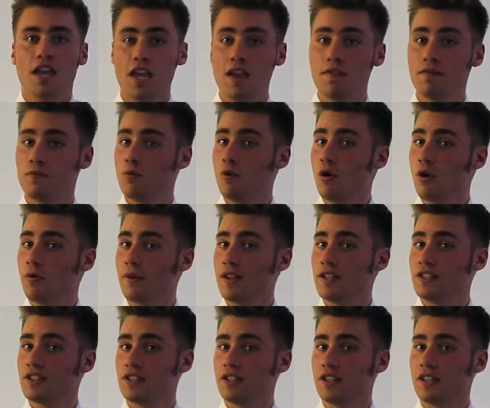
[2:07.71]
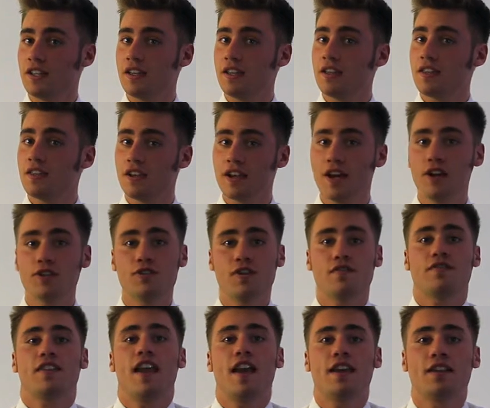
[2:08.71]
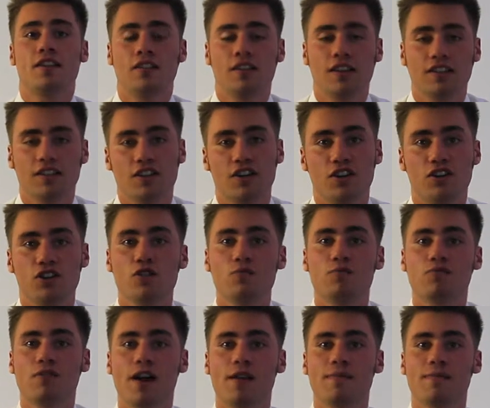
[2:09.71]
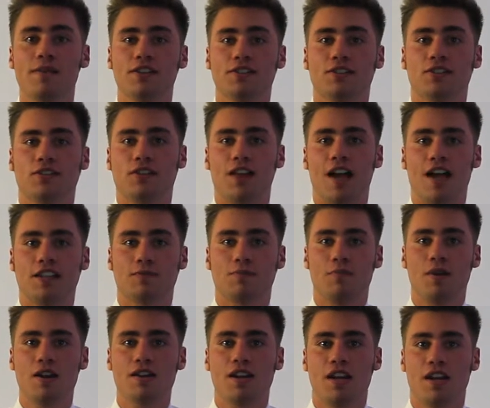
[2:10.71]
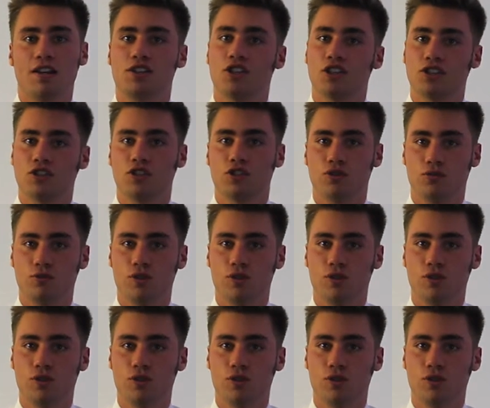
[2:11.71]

Even more recently, the country of Canada elected a new Prime Minister last Monday, Justin